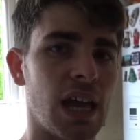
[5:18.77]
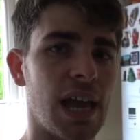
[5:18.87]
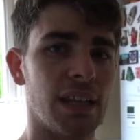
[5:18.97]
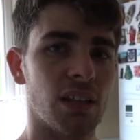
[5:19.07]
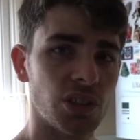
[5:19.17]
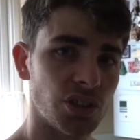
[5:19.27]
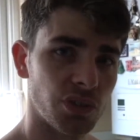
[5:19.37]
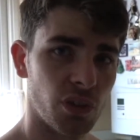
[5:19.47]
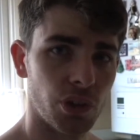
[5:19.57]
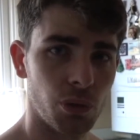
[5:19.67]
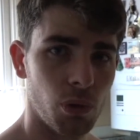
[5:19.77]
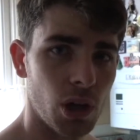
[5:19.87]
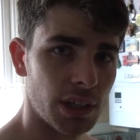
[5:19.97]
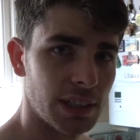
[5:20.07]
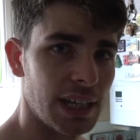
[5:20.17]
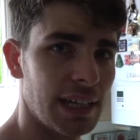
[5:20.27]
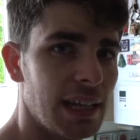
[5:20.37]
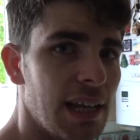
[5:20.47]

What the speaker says: and lunch on a work day.